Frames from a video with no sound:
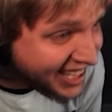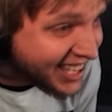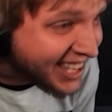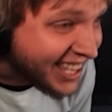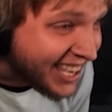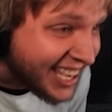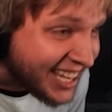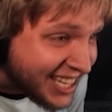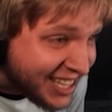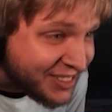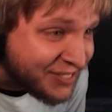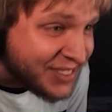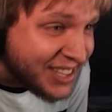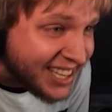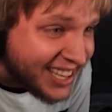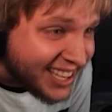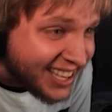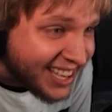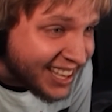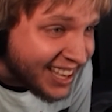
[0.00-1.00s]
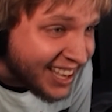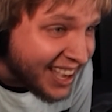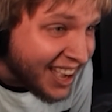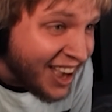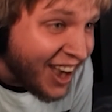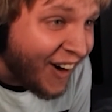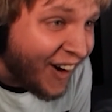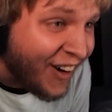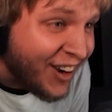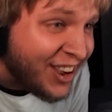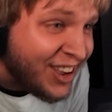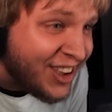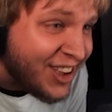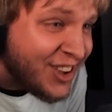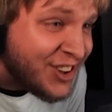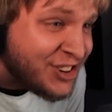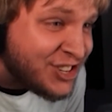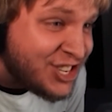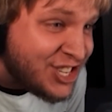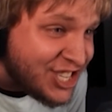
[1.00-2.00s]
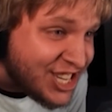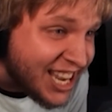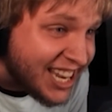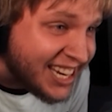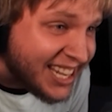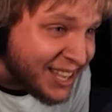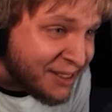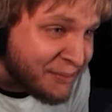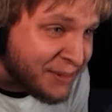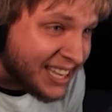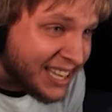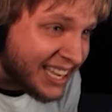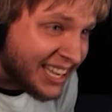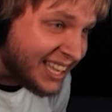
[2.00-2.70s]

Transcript: kidding me? Are you shitting me?